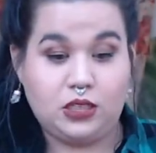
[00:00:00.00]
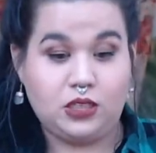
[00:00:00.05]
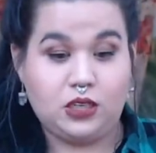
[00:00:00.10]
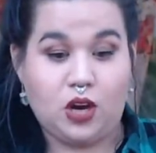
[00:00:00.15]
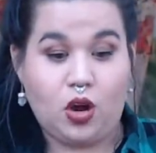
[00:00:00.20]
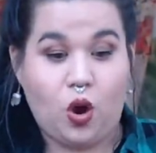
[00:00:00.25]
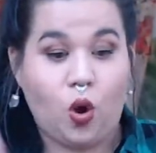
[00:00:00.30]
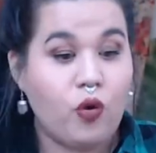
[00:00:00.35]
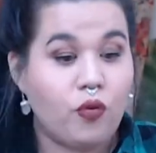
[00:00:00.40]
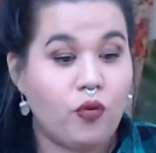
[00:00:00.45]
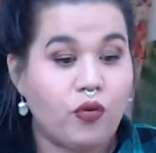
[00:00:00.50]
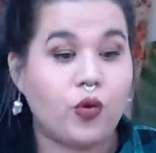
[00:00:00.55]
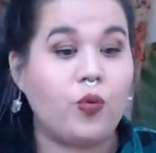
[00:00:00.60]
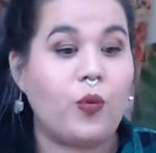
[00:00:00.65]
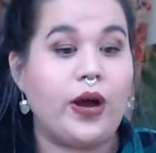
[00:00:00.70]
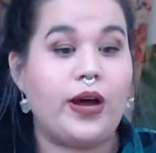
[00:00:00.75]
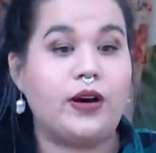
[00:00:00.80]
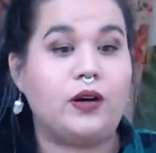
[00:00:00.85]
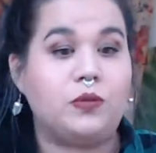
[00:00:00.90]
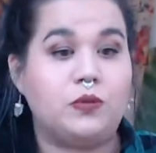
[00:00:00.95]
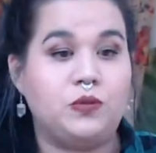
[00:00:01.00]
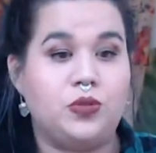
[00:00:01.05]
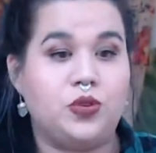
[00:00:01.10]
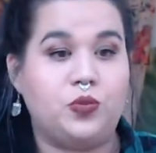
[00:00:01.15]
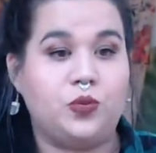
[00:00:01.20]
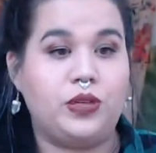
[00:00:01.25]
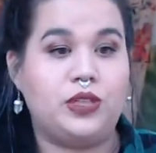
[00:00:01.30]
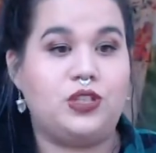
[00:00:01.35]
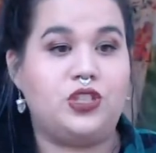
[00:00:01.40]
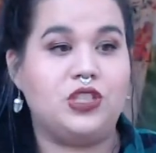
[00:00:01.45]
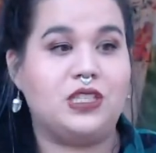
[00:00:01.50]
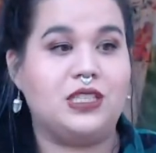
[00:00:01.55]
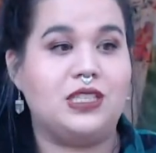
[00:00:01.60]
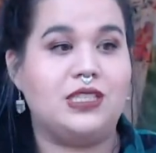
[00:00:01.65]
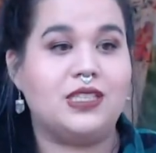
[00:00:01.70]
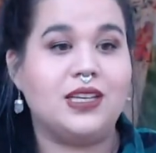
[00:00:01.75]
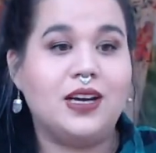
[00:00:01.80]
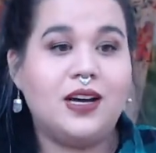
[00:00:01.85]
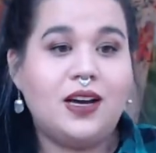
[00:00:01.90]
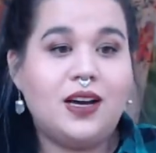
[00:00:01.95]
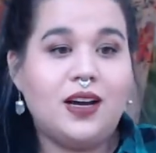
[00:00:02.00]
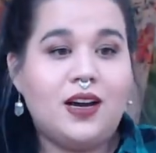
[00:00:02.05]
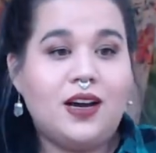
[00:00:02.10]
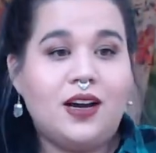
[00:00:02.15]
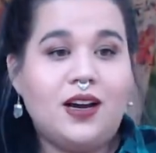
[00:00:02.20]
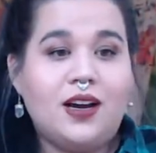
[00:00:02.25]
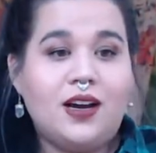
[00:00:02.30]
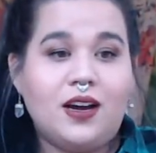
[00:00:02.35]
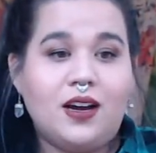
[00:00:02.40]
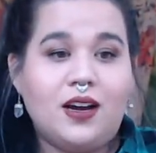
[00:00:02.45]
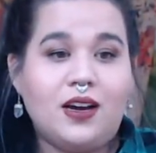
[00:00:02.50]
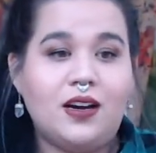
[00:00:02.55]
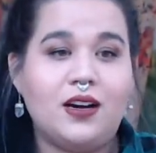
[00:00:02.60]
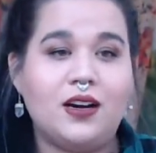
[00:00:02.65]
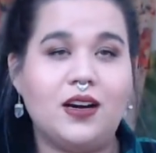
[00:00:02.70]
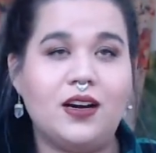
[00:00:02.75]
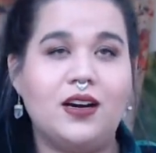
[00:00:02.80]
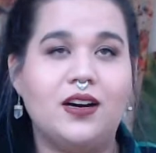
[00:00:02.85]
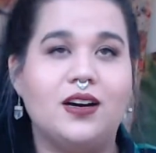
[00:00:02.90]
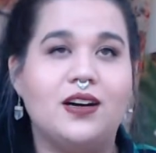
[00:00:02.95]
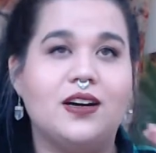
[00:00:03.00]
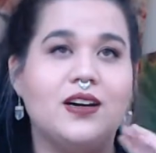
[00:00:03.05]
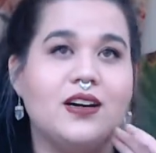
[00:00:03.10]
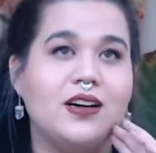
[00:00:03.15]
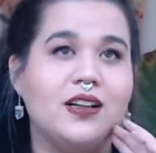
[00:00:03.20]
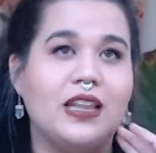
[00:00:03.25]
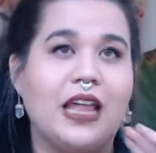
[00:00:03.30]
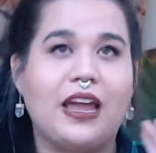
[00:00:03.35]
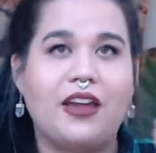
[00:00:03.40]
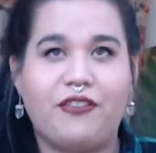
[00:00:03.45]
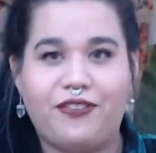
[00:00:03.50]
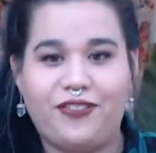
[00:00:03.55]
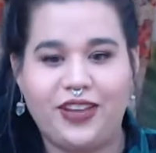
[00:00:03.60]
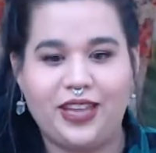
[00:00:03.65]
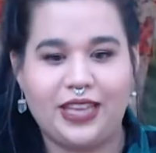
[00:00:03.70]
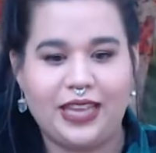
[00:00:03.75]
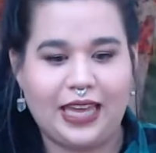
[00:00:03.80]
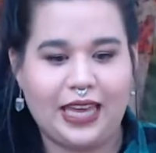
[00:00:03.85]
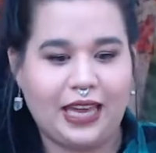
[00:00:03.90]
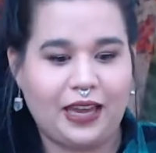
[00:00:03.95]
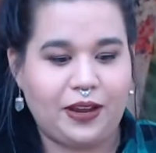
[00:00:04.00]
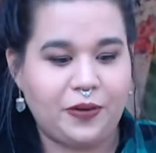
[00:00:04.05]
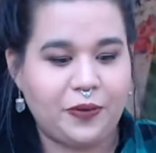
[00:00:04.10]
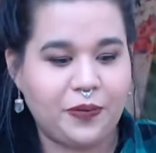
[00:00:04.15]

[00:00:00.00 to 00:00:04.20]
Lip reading: overwhelmed with just this, like, feeling.